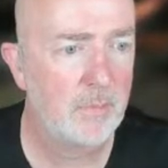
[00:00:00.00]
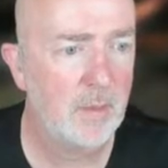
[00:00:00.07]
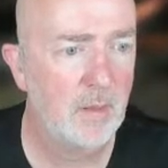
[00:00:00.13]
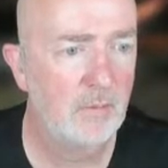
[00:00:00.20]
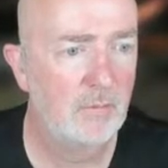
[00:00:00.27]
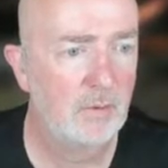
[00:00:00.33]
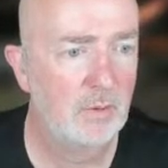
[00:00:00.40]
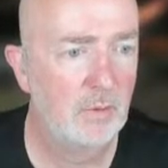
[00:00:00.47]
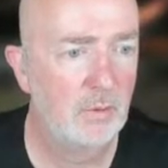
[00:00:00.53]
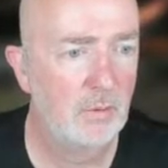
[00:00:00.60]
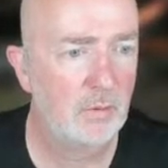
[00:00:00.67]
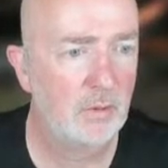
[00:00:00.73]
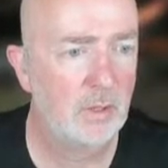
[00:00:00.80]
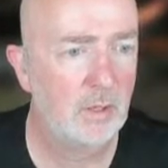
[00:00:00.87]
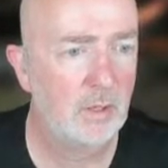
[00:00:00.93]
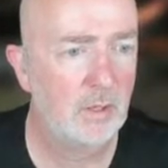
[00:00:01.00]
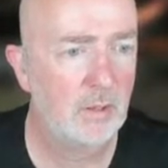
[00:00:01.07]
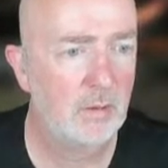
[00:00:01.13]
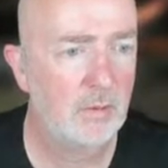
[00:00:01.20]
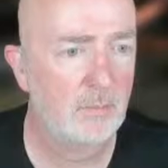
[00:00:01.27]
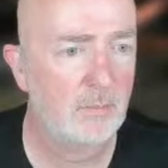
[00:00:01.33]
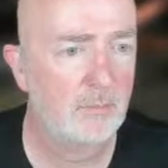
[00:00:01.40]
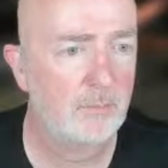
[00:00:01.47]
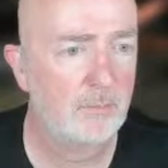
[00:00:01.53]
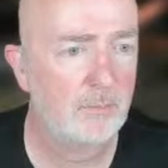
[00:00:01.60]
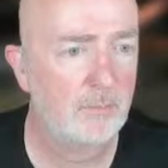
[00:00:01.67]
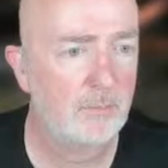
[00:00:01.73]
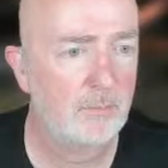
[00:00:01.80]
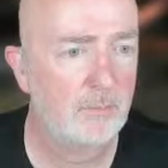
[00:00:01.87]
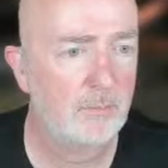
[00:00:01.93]
have a look here.
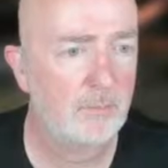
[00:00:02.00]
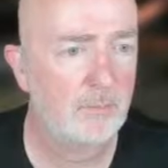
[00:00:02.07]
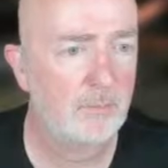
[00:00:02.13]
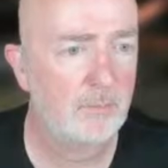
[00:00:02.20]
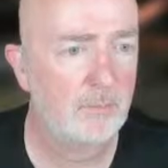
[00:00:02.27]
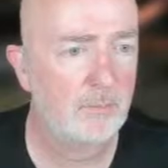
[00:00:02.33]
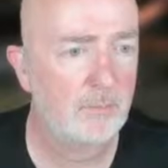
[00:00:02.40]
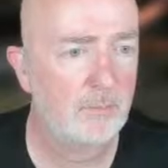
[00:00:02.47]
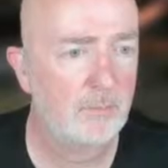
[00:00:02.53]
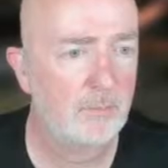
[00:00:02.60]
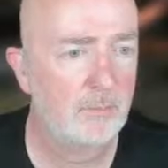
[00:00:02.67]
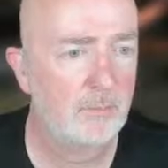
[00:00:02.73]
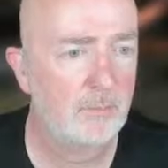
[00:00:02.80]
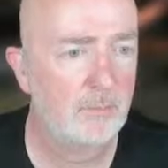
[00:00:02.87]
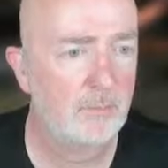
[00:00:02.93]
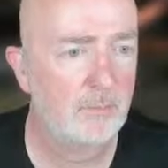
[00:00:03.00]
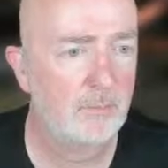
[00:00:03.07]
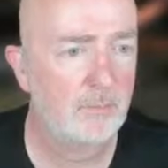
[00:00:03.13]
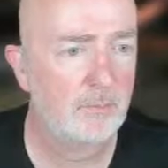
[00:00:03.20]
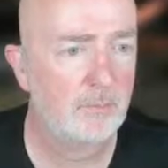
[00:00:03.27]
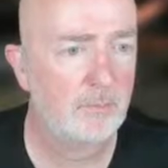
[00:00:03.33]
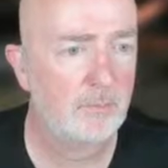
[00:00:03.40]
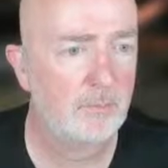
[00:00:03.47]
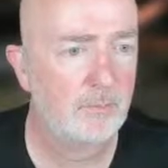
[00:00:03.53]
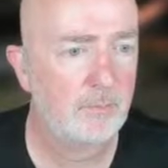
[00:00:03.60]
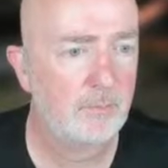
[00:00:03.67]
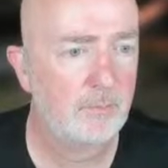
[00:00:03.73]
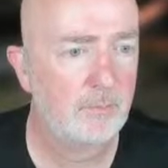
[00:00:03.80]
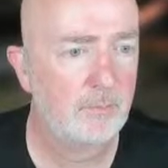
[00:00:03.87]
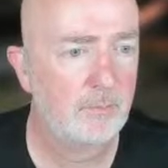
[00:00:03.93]
Just trying to see.
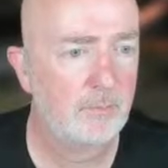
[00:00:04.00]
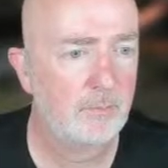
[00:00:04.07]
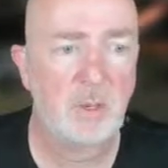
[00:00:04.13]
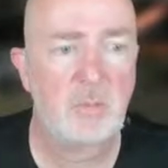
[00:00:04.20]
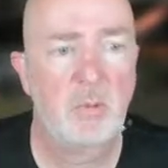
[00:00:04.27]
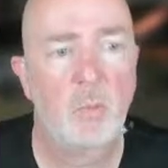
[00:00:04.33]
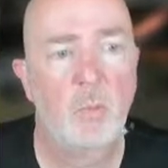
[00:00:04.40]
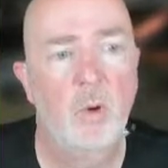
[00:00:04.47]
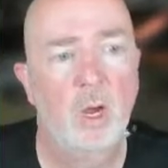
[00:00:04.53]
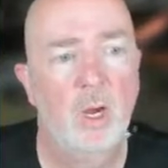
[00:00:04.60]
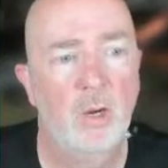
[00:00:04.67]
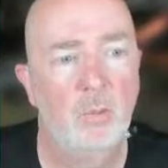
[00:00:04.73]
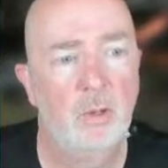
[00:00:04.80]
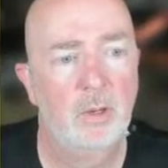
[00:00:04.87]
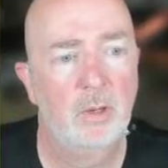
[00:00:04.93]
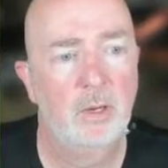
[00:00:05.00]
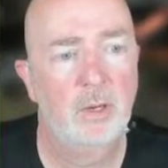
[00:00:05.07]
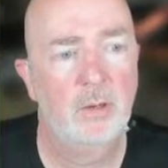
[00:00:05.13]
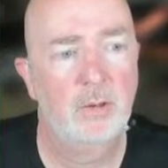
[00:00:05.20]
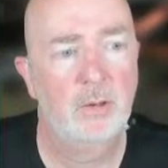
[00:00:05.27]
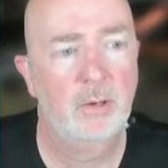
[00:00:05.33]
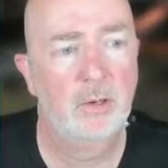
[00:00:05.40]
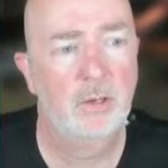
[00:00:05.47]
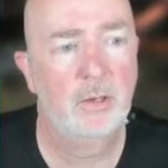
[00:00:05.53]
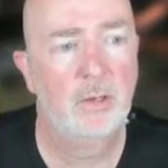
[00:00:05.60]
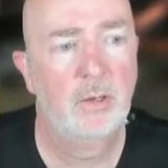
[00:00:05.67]
This may be why I went out and I